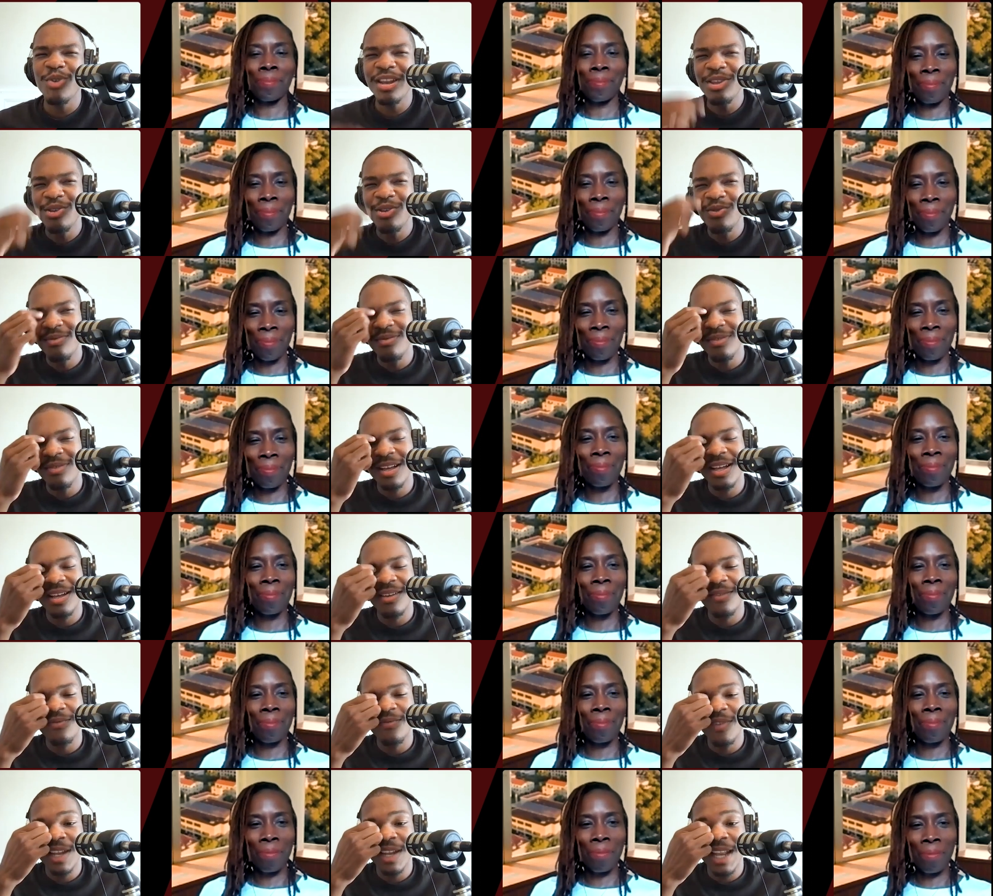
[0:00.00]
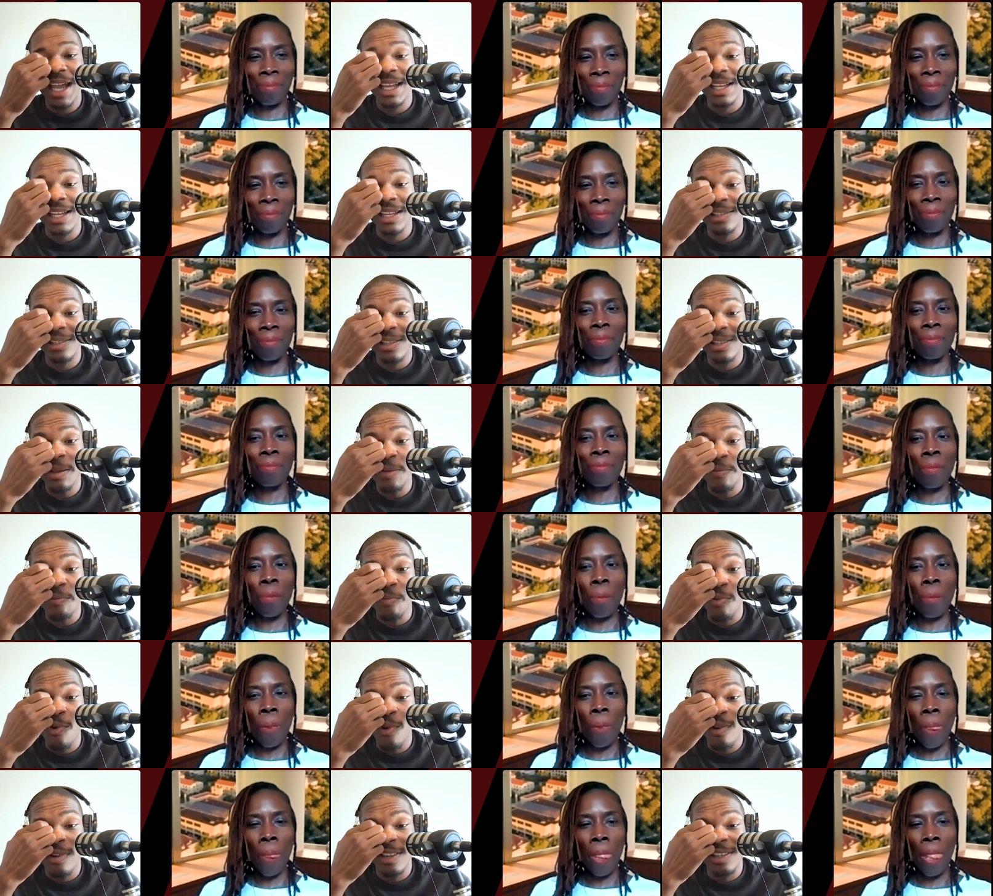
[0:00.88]
Speaker 1: what do you uh, feel like is the
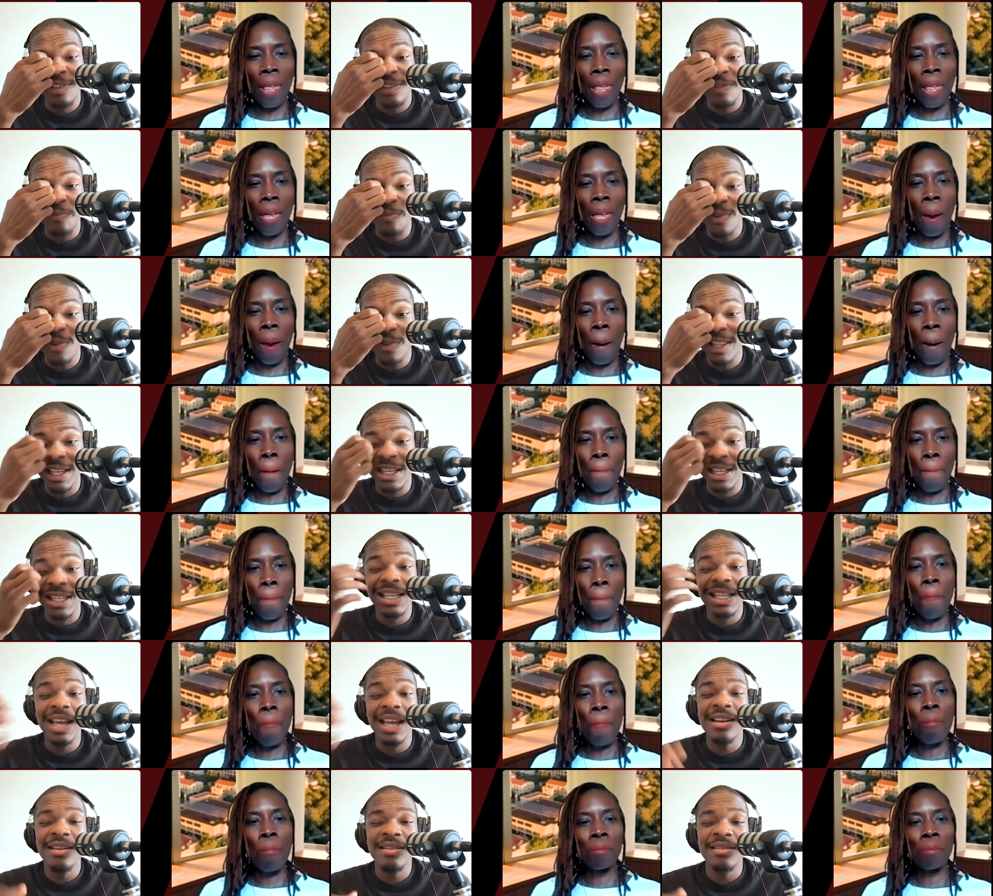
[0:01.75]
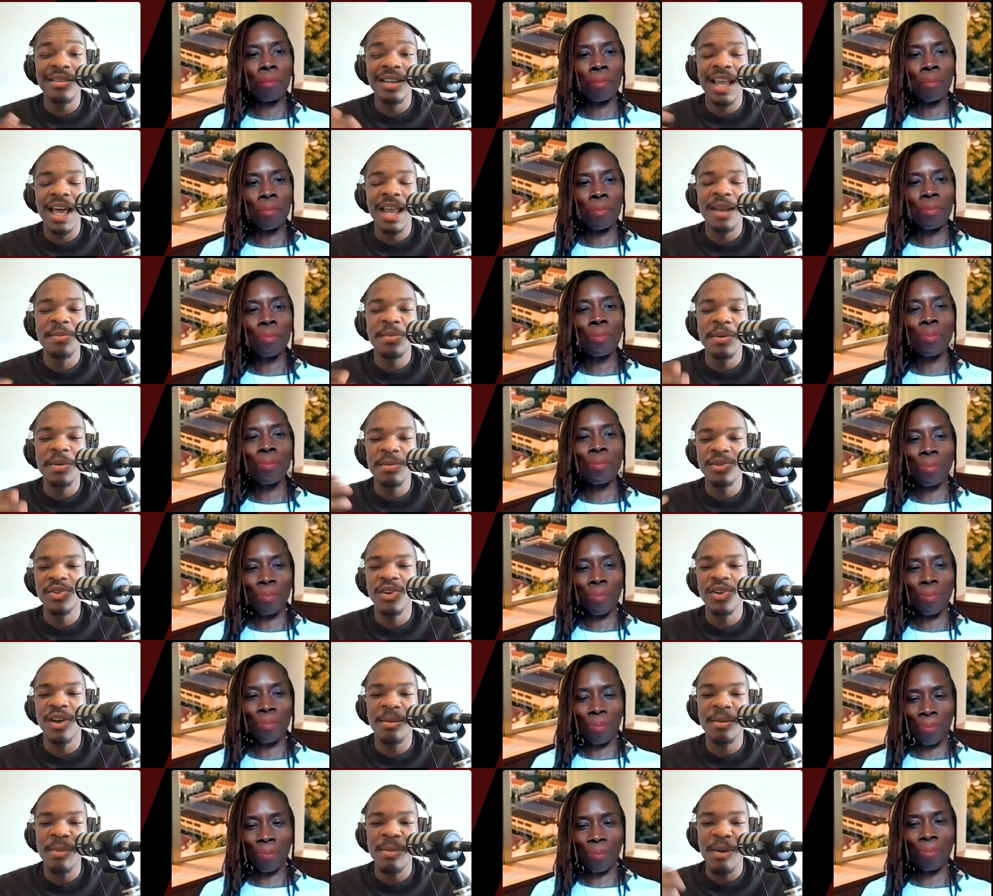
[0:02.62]
importance of breathing? Because I hear a lot of people
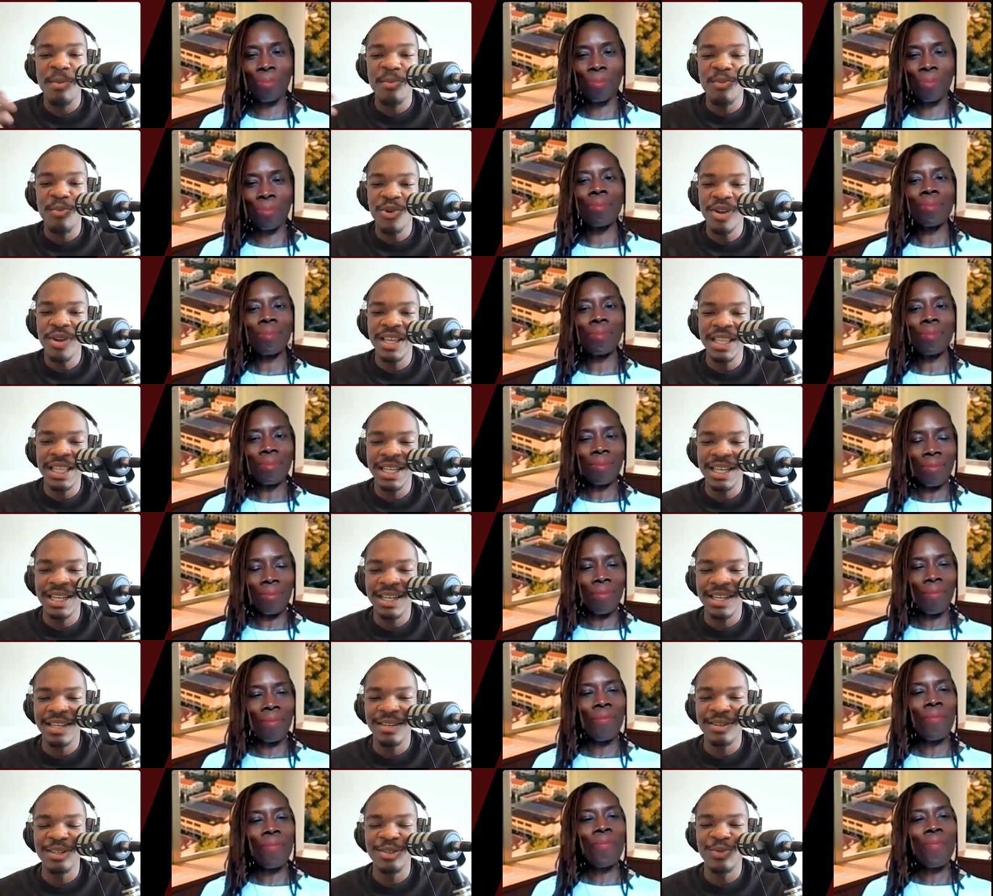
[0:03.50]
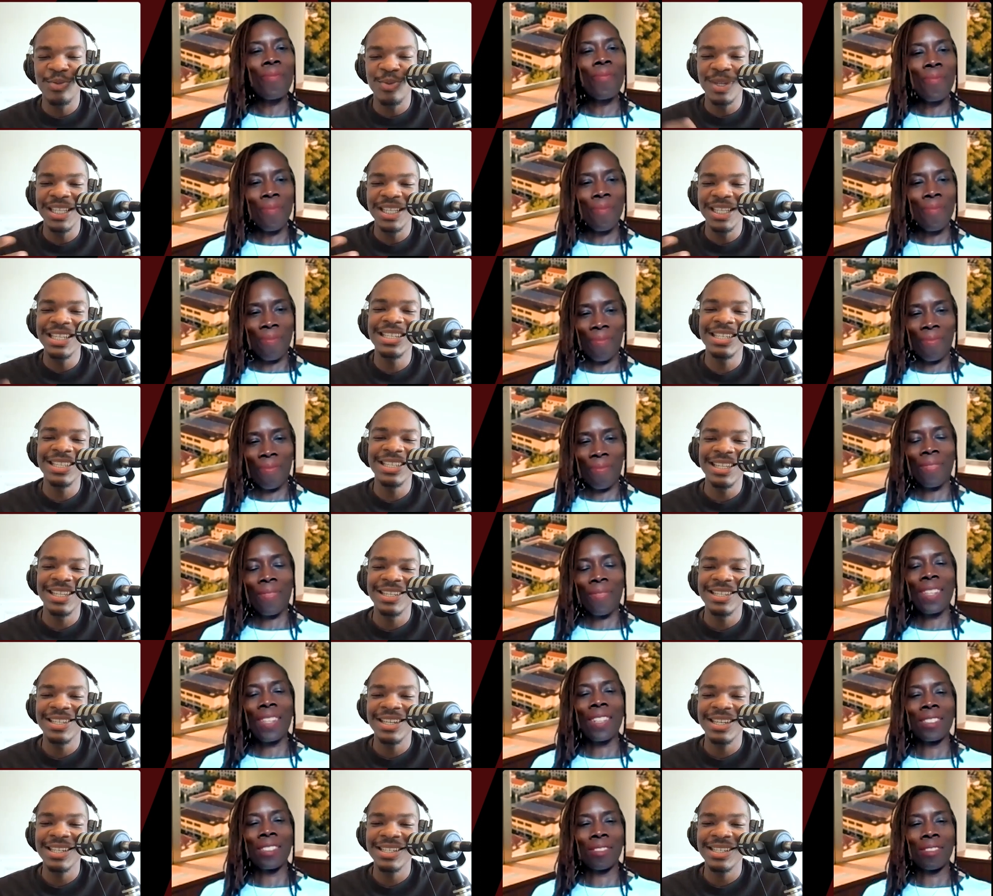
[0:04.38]
talk about breathing and just releasing the
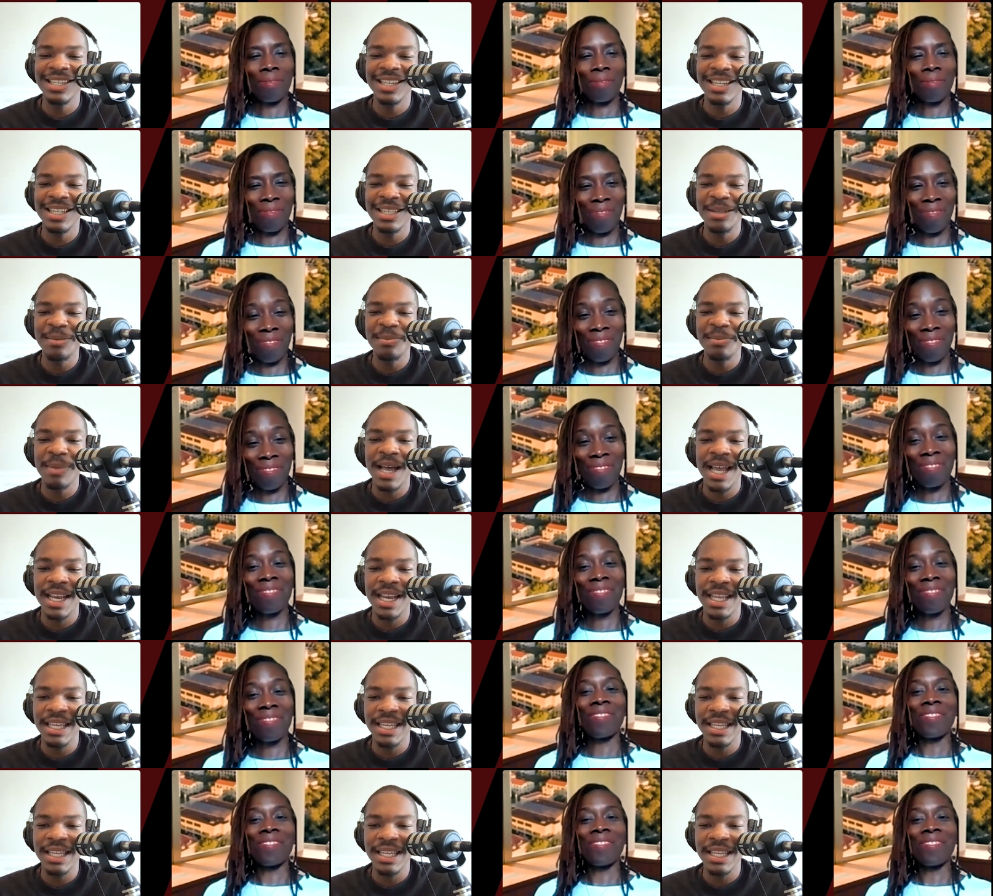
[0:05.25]
tension in the body.